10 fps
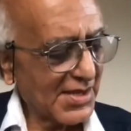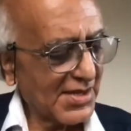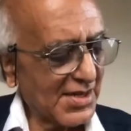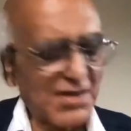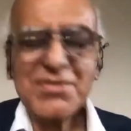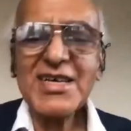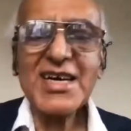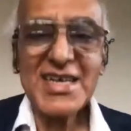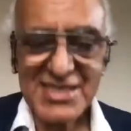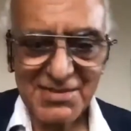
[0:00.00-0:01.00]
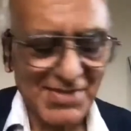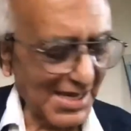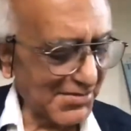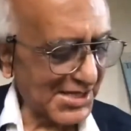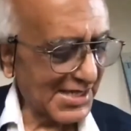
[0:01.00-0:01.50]
off guard
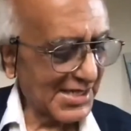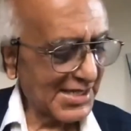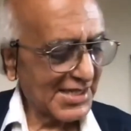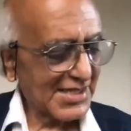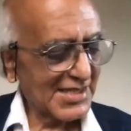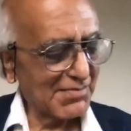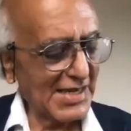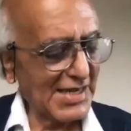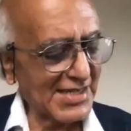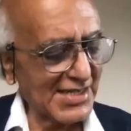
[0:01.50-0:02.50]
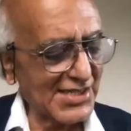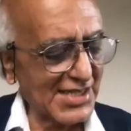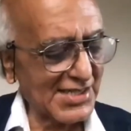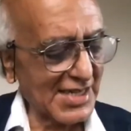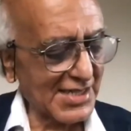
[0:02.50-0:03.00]
sometimes. The main reason
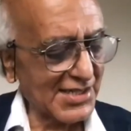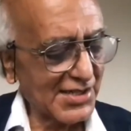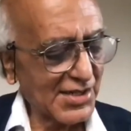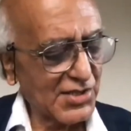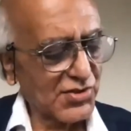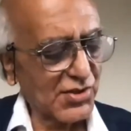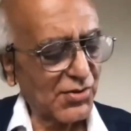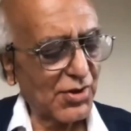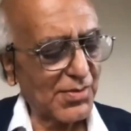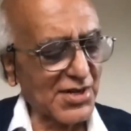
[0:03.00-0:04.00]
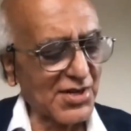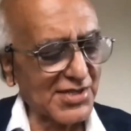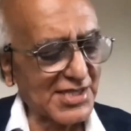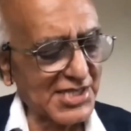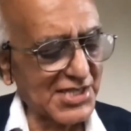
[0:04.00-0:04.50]
is that the overall
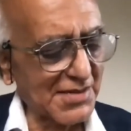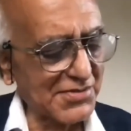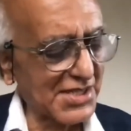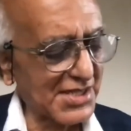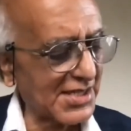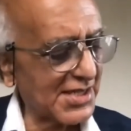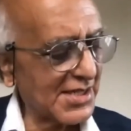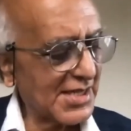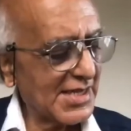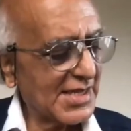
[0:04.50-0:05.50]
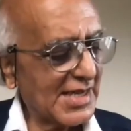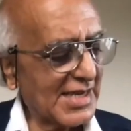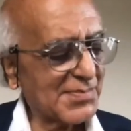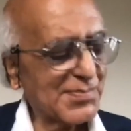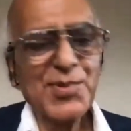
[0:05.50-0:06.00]
disruption
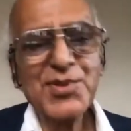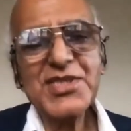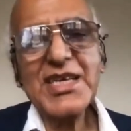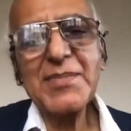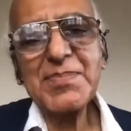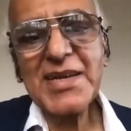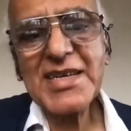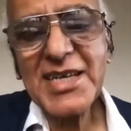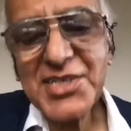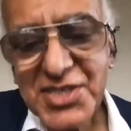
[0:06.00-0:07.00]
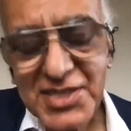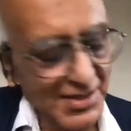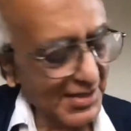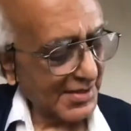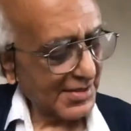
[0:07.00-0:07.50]
has put the application
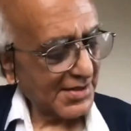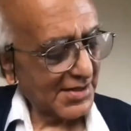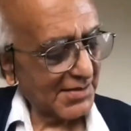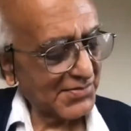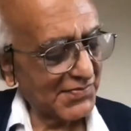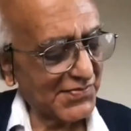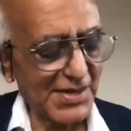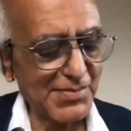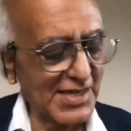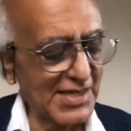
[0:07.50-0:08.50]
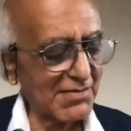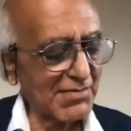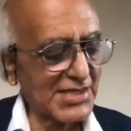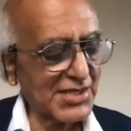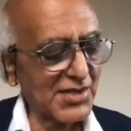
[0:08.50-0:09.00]
of the familiar
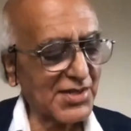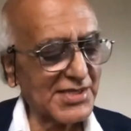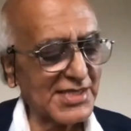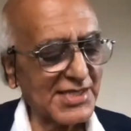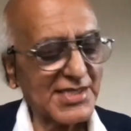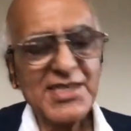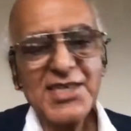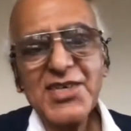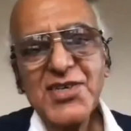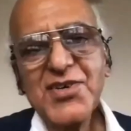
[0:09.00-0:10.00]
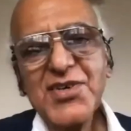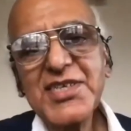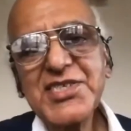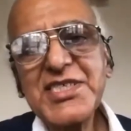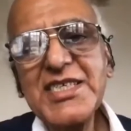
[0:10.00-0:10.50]
methodologies under
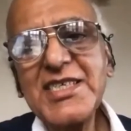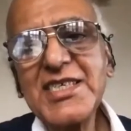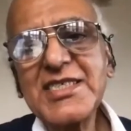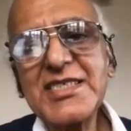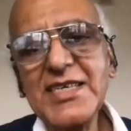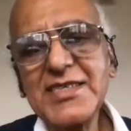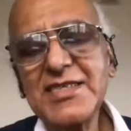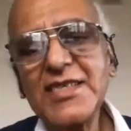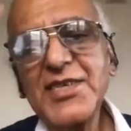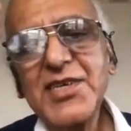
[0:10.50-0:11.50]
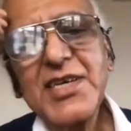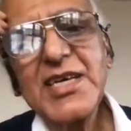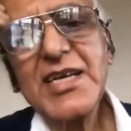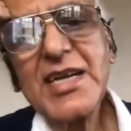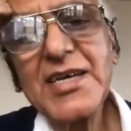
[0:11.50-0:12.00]
serious test.
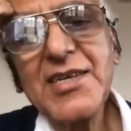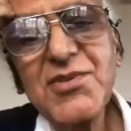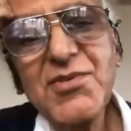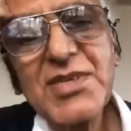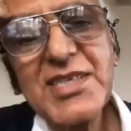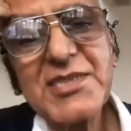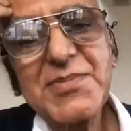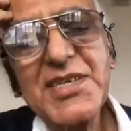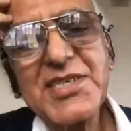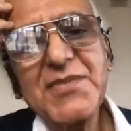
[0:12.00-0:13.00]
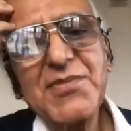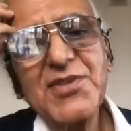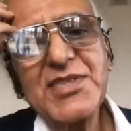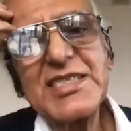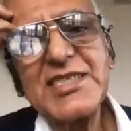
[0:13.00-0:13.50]
And I don't know what the experience of all
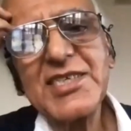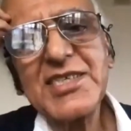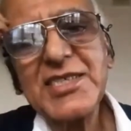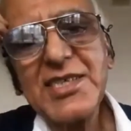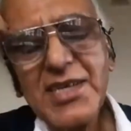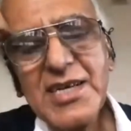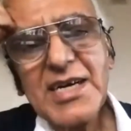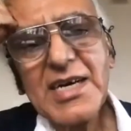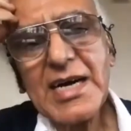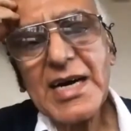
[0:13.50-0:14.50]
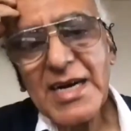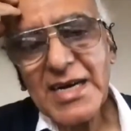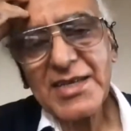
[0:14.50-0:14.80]
the teachers are,